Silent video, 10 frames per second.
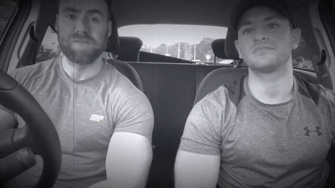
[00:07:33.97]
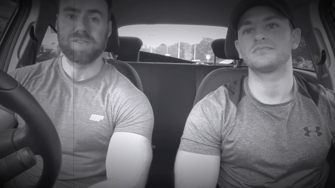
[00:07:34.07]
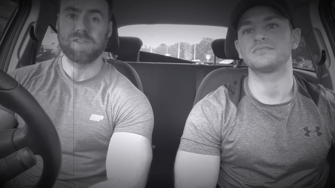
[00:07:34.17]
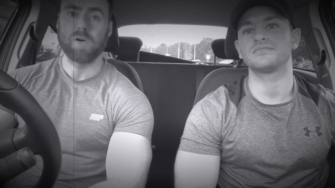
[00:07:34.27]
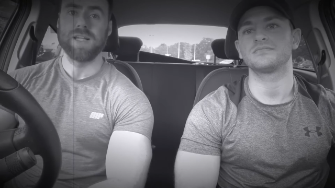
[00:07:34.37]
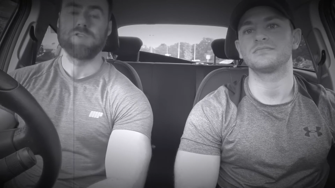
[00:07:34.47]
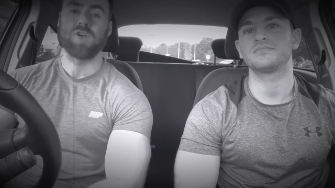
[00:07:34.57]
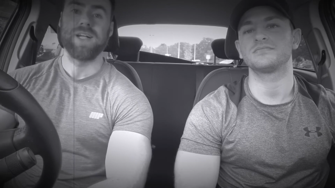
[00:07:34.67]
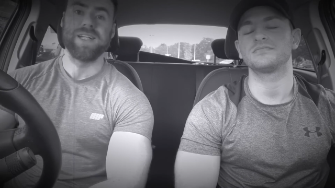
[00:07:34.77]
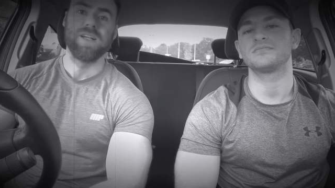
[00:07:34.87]
Speaker 1: of solid
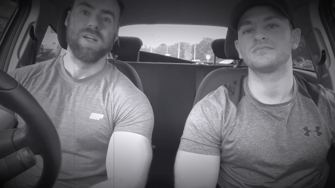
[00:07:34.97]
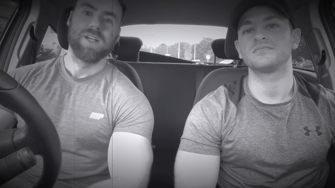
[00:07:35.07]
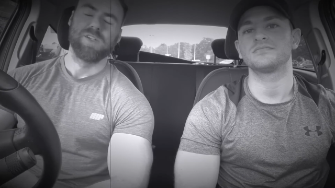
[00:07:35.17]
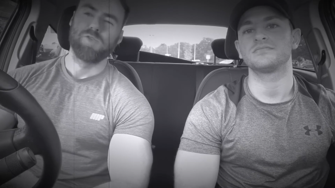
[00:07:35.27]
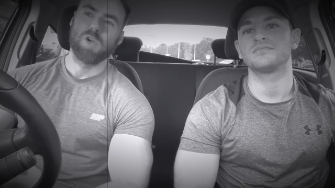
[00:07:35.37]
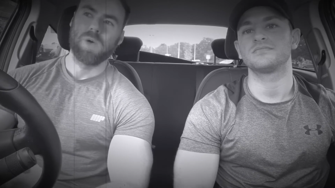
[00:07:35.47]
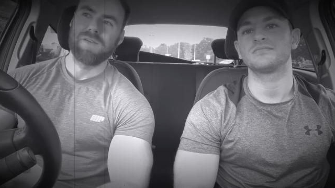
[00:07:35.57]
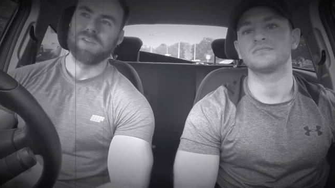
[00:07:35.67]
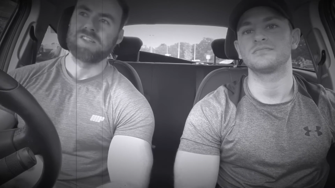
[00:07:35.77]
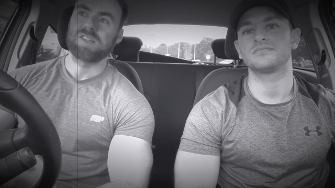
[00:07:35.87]
training, you do
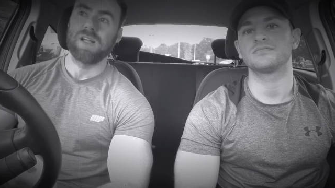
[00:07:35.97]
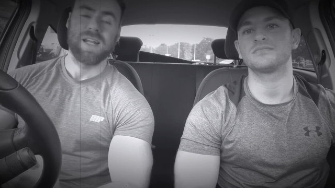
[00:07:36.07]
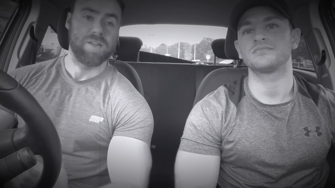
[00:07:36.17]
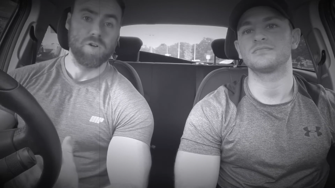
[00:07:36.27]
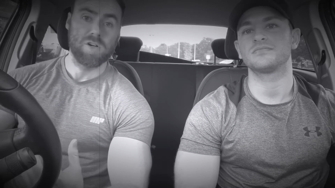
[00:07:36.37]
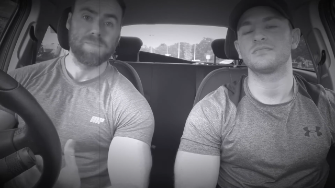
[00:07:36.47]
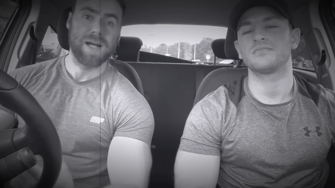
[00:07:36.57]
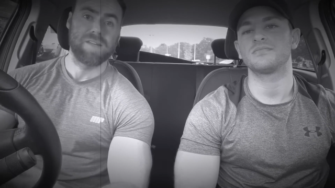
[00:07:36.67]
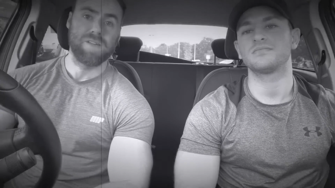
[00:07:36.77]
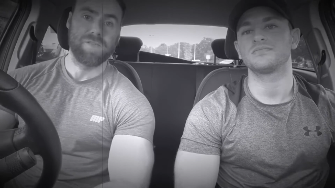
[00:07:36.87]
have a, and not as
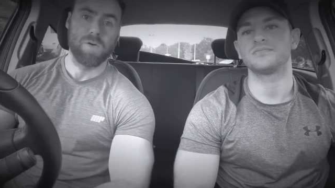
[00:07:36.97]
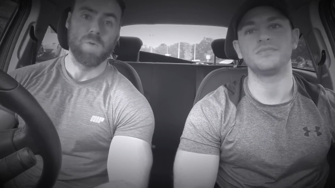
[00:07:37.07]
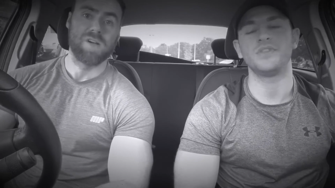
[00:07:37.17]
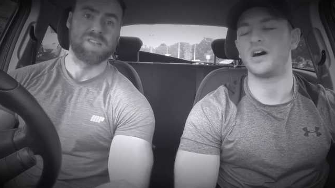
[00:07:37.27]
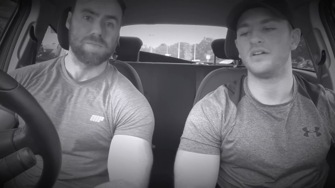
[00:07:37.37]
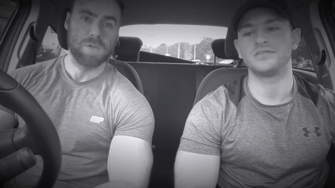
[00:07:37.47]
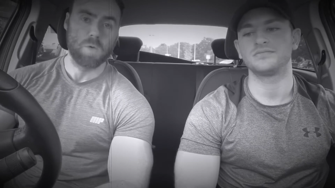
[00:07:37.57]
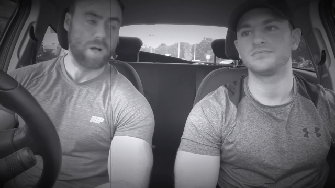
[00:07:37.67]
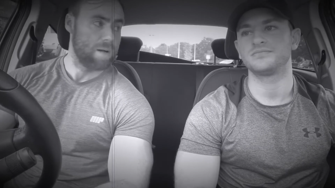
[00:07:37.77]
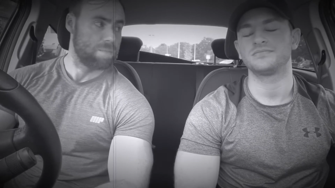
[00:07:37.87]
bad as I thought, no. a small
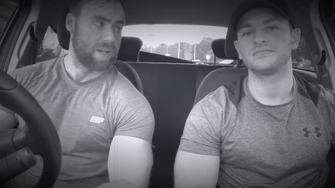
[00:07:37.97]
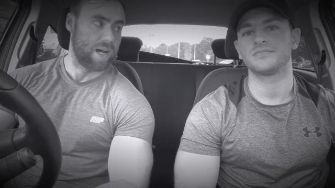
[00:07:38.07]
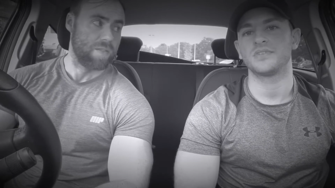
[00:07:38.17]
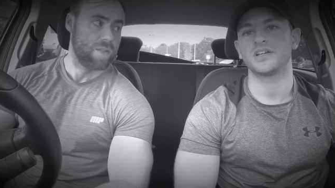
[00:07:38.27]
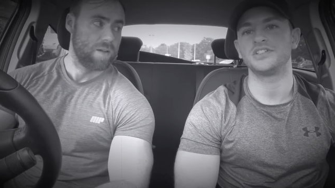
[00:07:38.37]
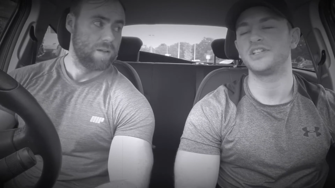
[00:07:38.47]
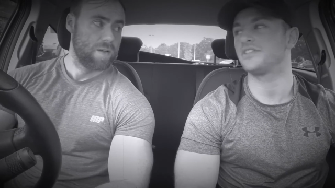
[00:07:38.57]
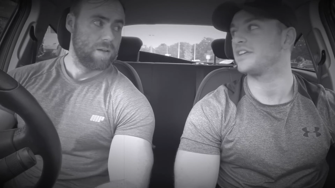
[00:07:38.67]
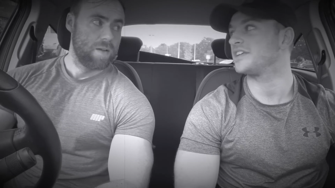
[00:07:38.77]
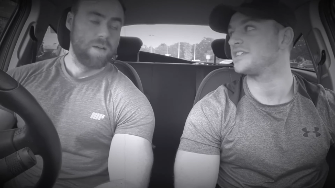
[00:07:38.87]
come down.
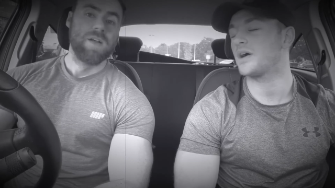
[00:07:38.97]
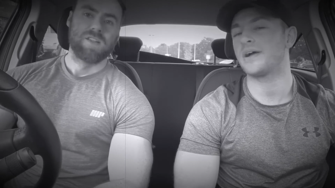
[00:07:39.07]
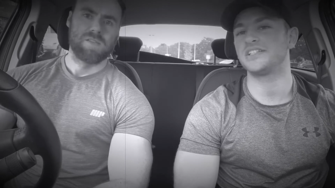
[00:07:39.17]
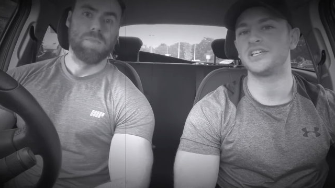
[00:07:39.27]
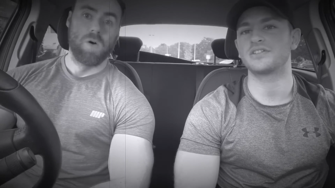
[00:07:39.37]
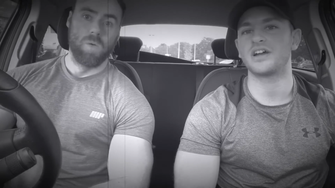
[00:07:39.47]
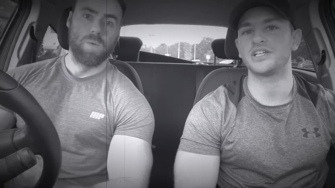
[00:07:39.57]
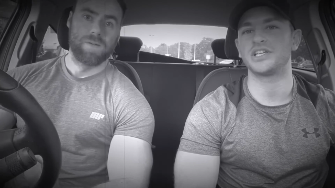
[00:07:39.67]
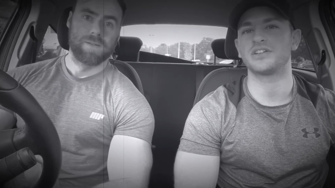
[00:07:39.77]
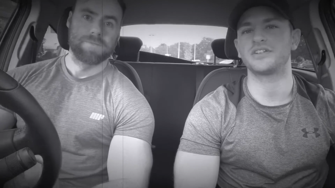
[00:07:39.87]
Considering there's no anti
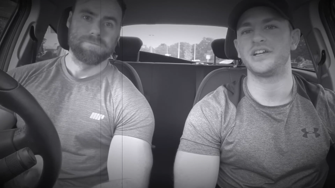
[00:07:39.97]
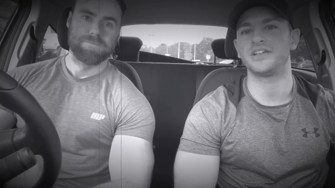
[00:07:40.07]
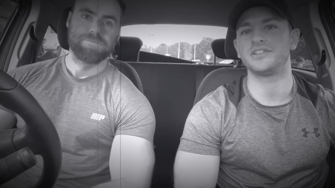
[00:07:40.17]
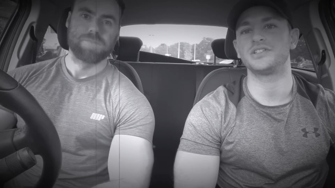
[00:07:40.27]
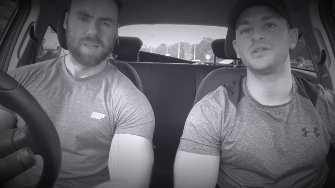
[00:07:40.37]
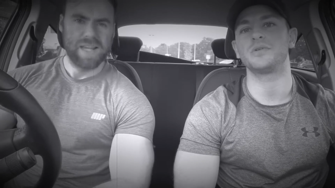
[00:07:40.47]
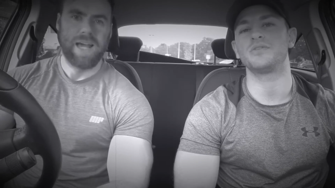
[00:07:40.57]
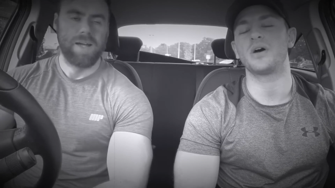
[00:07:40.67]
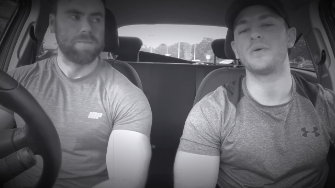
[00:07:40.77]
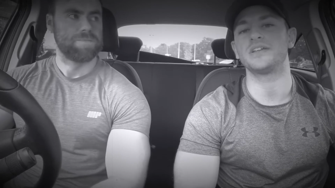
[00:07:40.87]
crash
Speaker 2: ingredients, you will yeah.
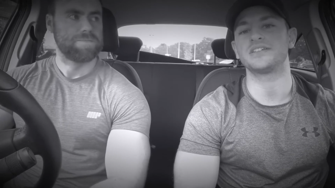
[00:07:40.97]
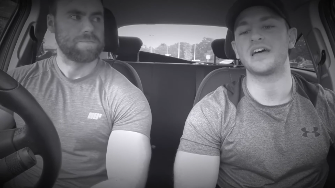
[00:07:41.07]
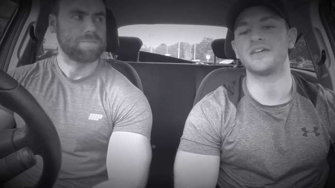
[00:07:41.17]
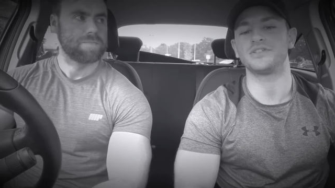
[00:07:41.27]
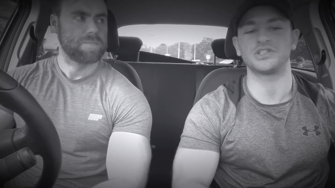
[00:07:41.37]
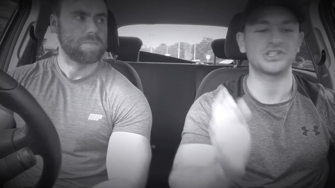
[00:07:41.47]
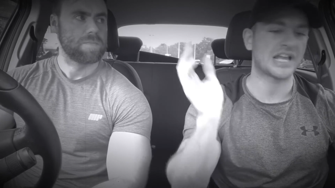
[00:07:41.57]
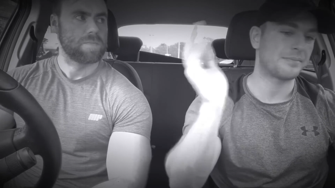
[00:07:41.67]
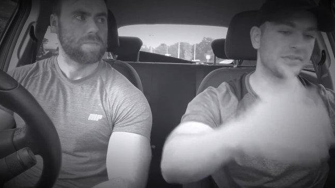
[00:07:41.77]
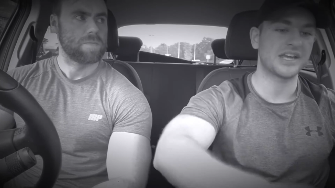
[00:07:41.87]
notice that they've just
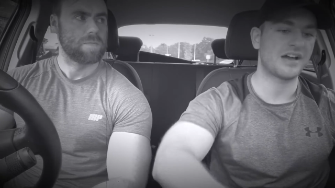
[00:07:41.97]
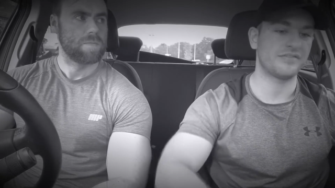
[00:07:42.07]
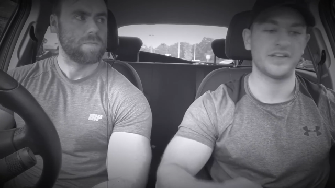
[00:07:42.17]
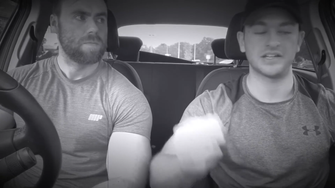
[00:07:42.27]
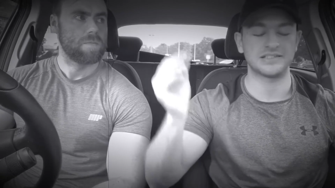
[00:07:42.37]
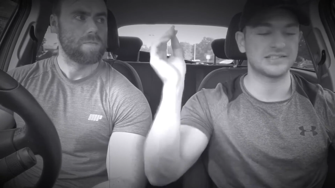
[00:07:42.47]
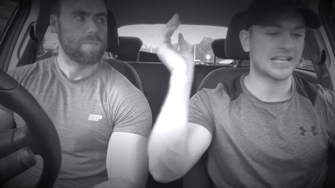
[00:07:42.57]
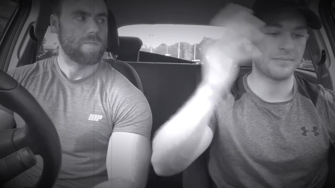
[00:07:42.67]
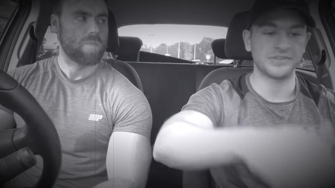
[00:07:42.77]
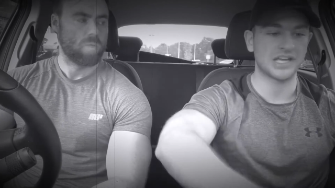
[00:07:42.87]
slammed caffeine and
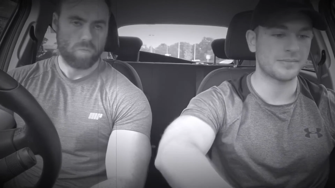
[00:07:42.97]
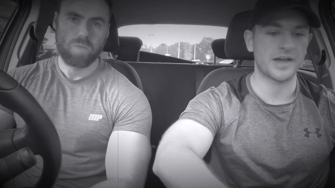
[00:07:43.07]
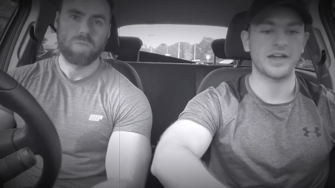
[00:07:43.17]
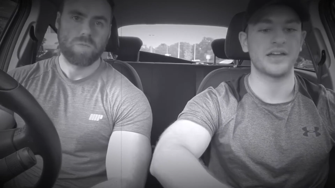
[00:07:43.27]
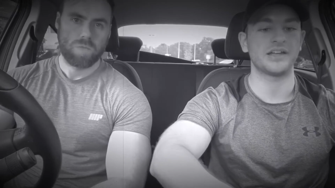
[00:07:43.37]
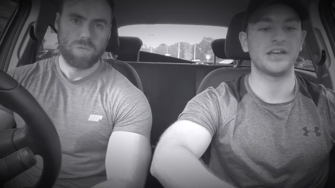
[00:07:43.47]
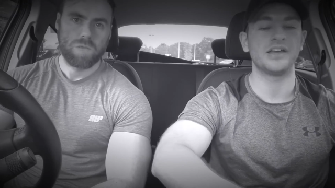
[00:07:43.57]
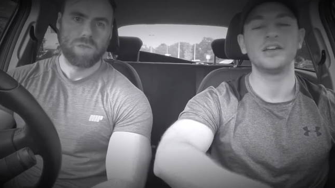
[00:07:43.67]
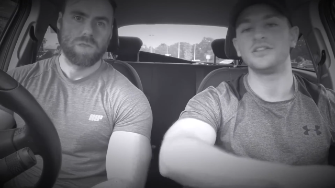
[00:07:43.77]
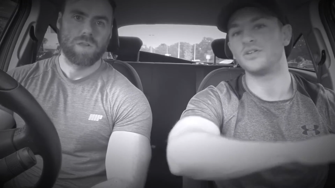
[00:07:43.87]
slammed DMAA in it,
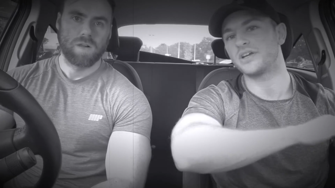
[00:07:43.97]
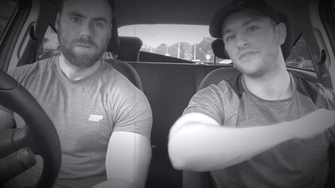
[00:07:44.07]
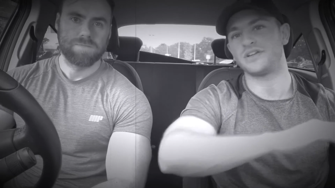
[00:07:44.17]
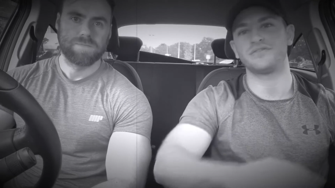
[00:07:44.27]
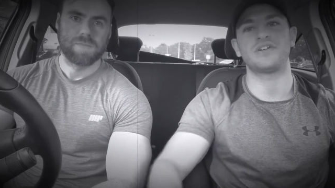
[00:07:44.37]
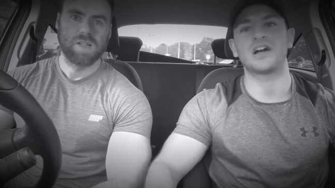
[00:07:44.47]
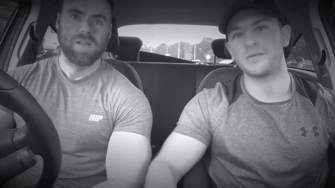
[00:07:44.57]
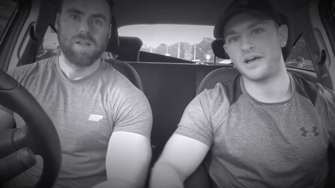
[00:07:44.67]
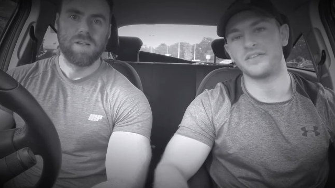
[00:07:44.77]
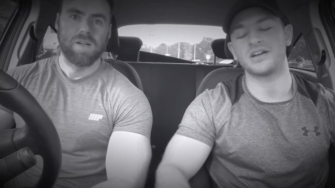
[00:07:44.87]
not giving a fuck
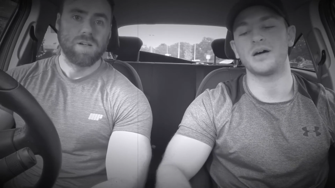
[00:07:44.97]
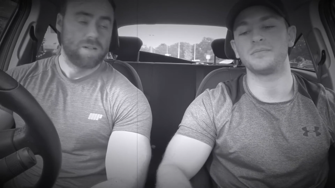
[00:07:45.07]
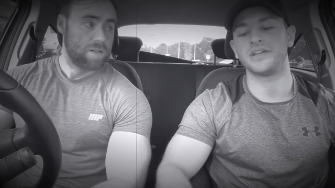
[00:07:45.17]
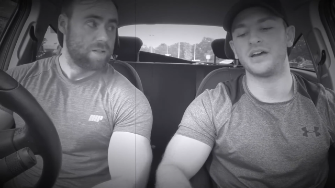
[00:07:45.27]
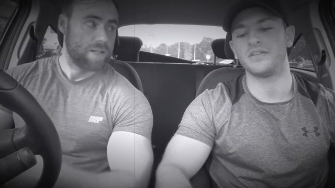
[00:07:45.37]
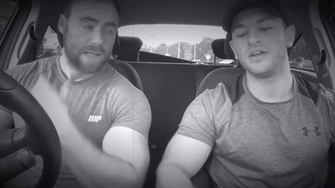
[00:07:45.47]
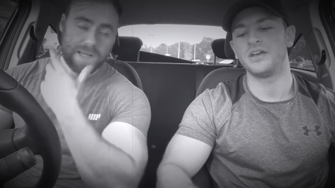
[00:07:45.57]
about the come down.